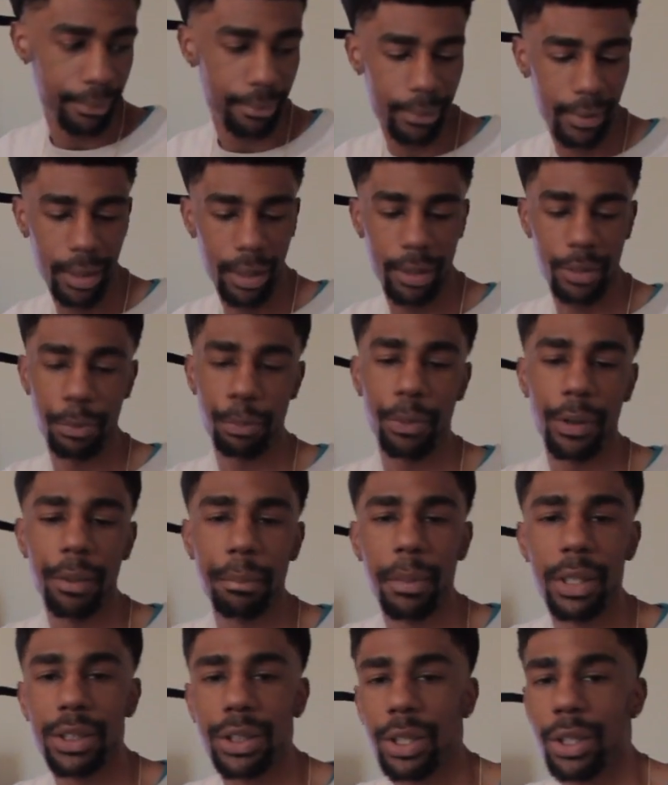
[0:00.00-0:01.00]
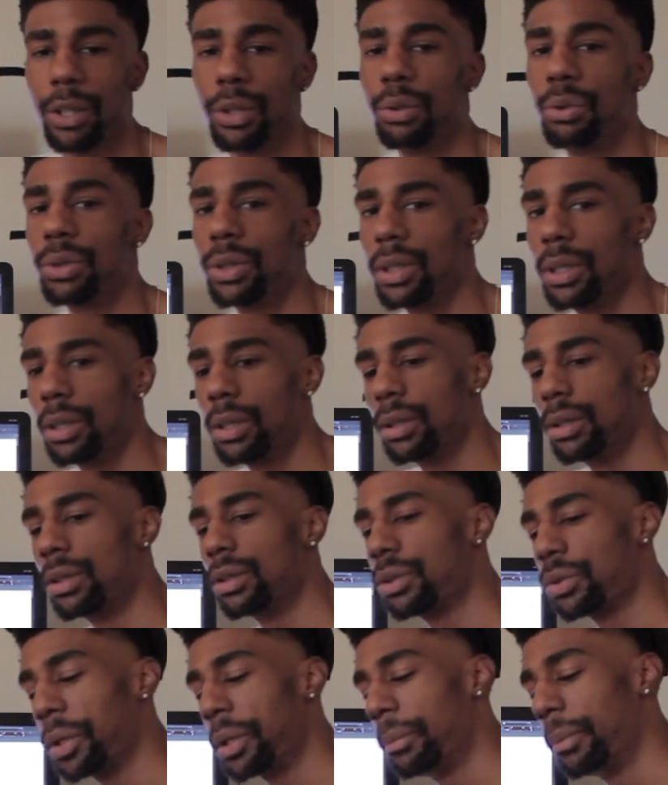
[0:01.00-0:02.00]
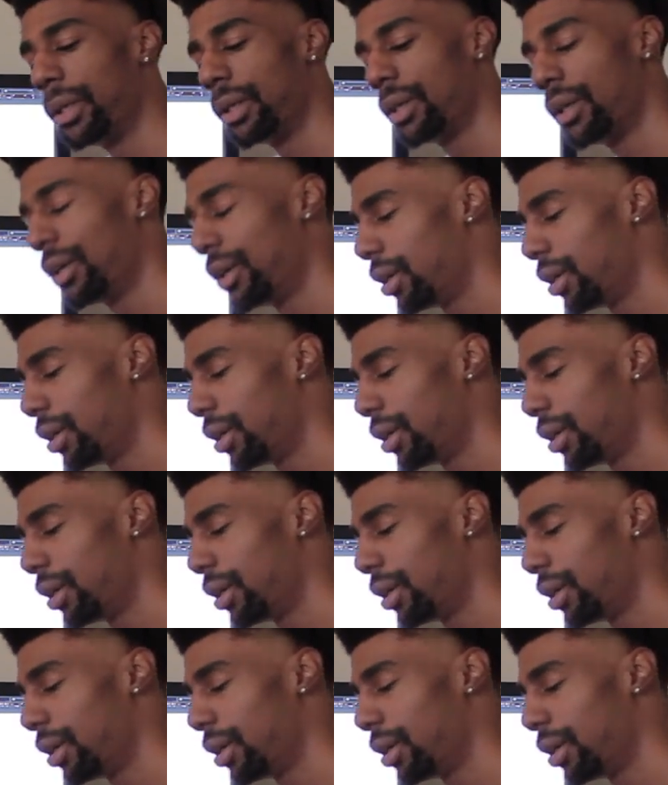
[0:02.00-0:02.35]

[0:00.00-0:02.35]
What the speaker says: it's pretty much acoustic treatment.